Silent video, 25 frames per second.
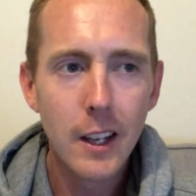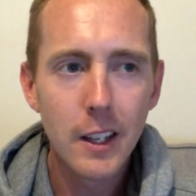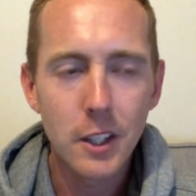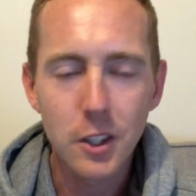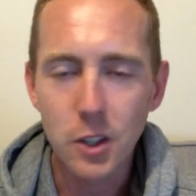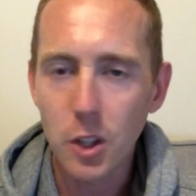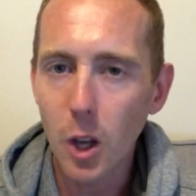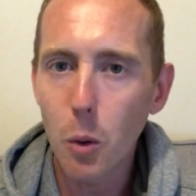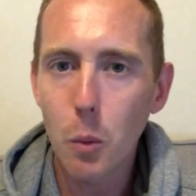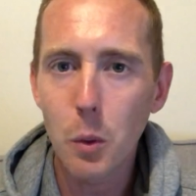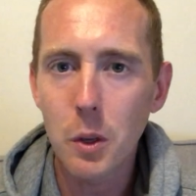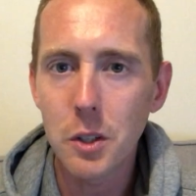
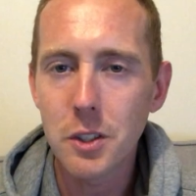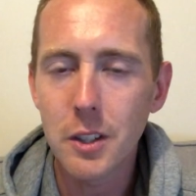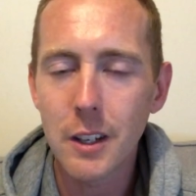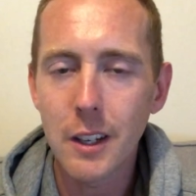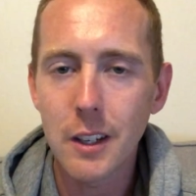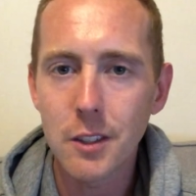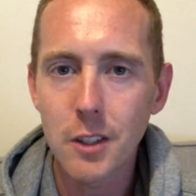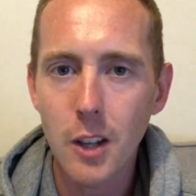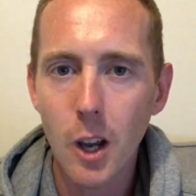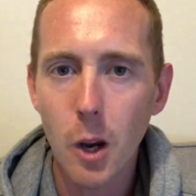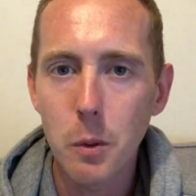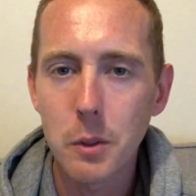You don't want to
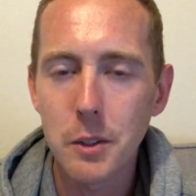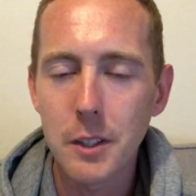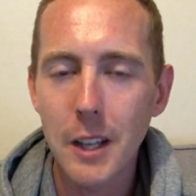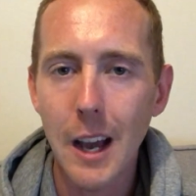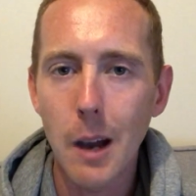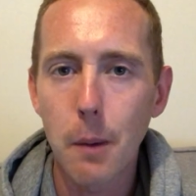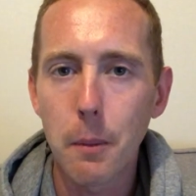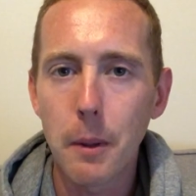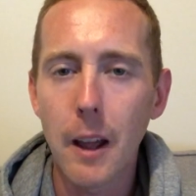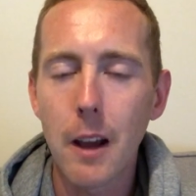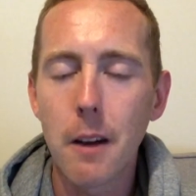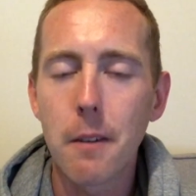see us going
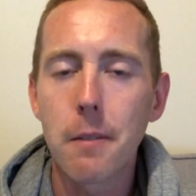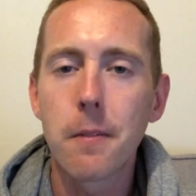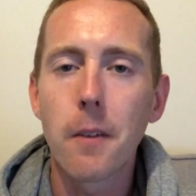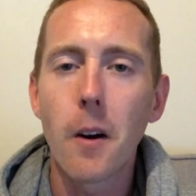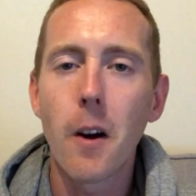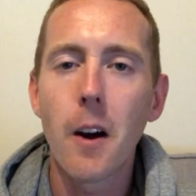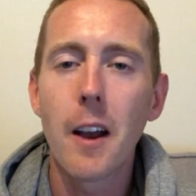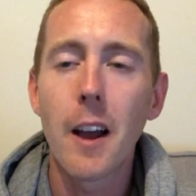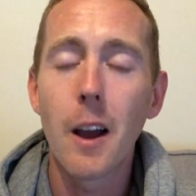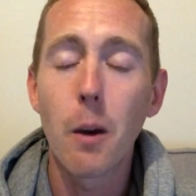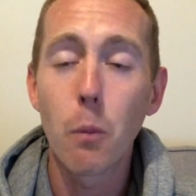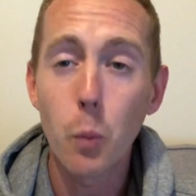down without a
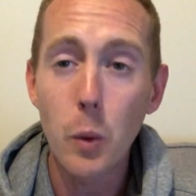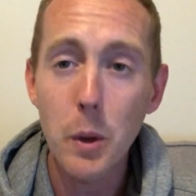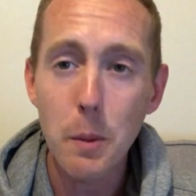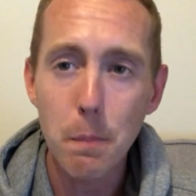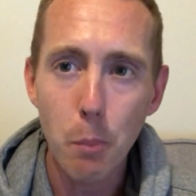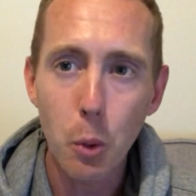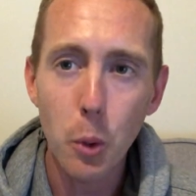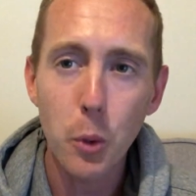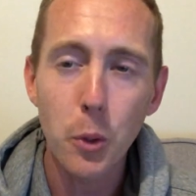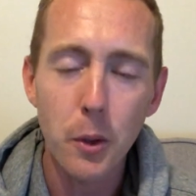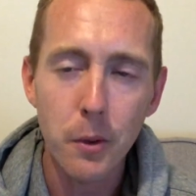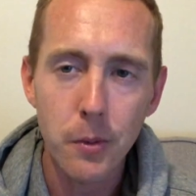fight, and we
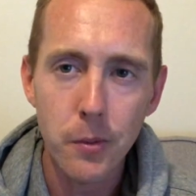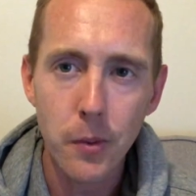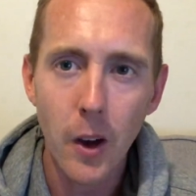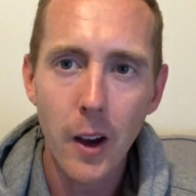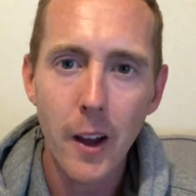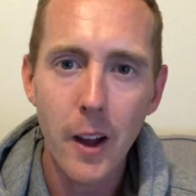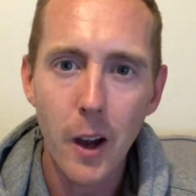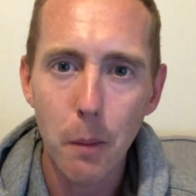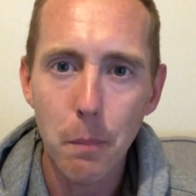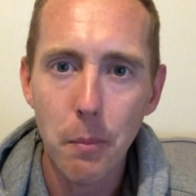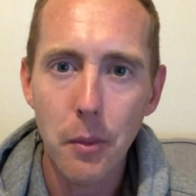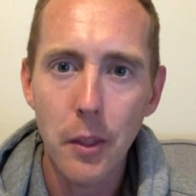put the
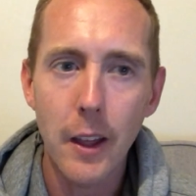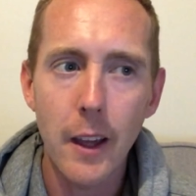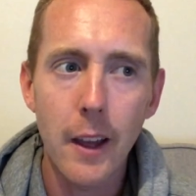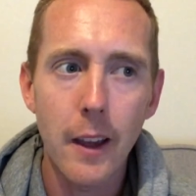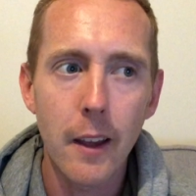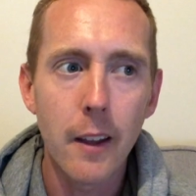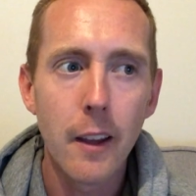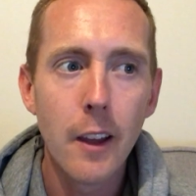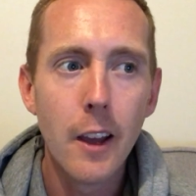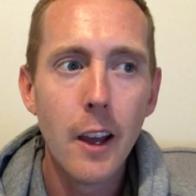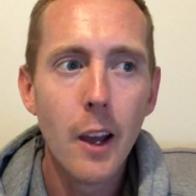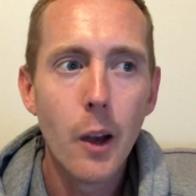fight up
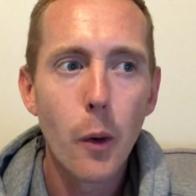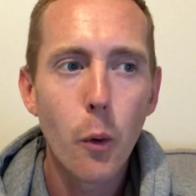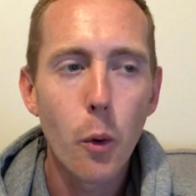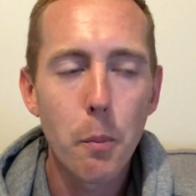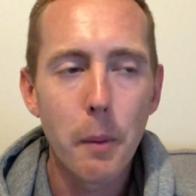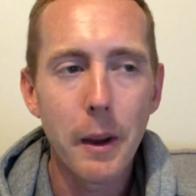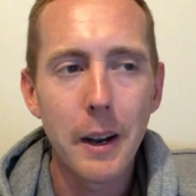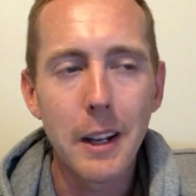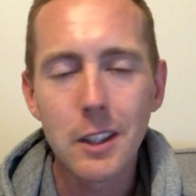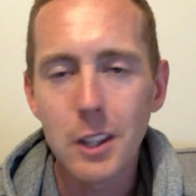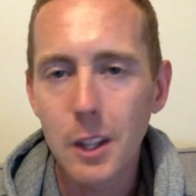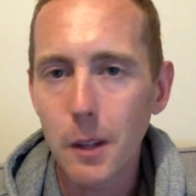there. We
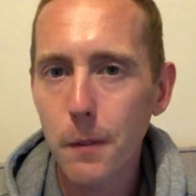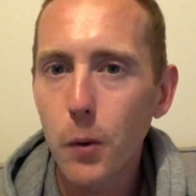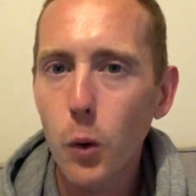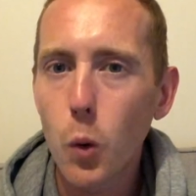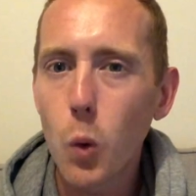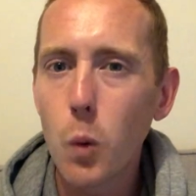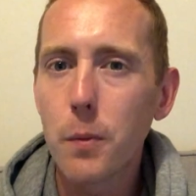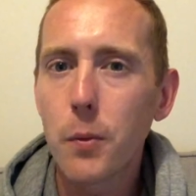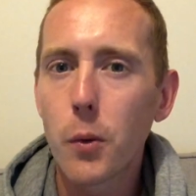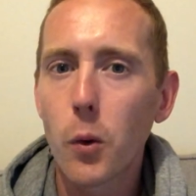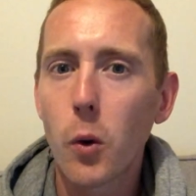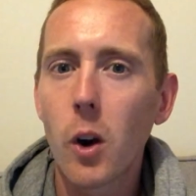made it
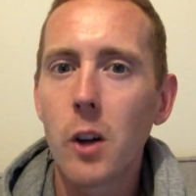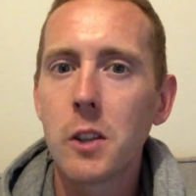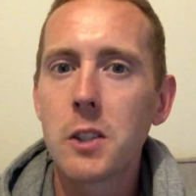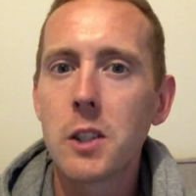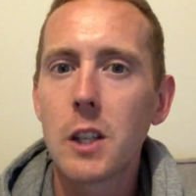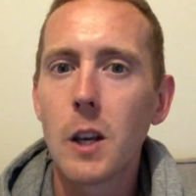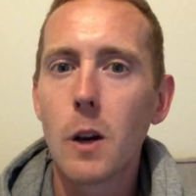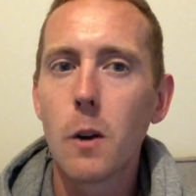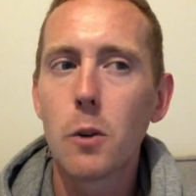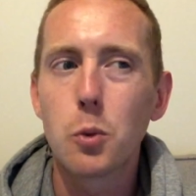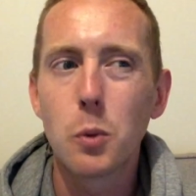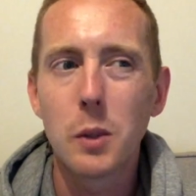difficult for
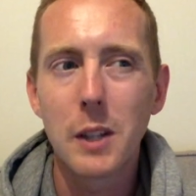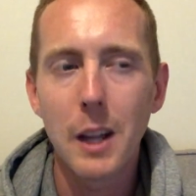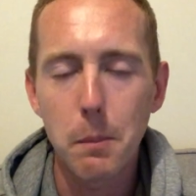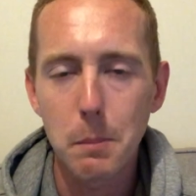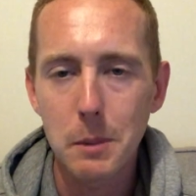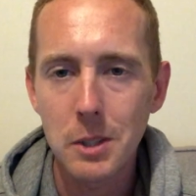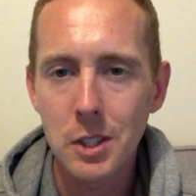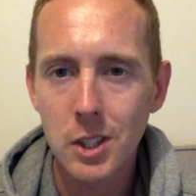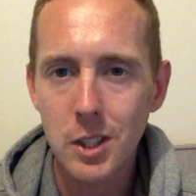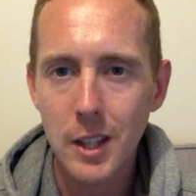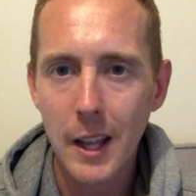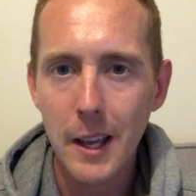ourselves with that
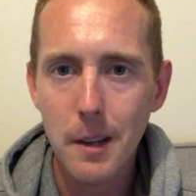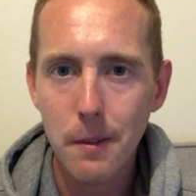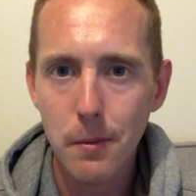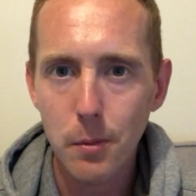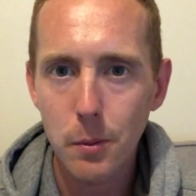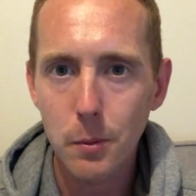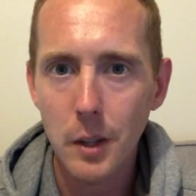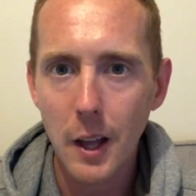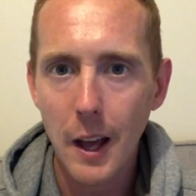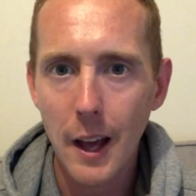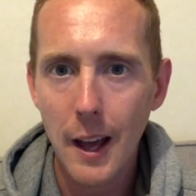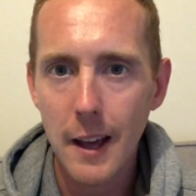mistake
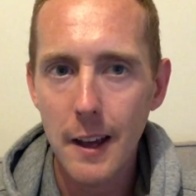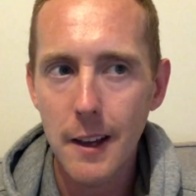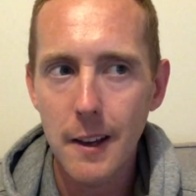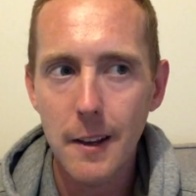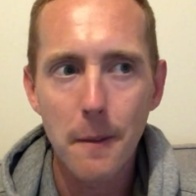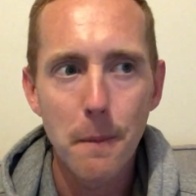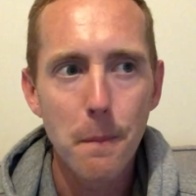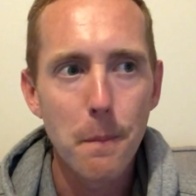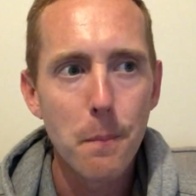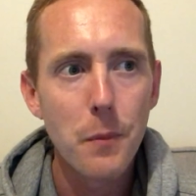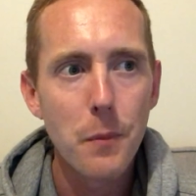from De Gea.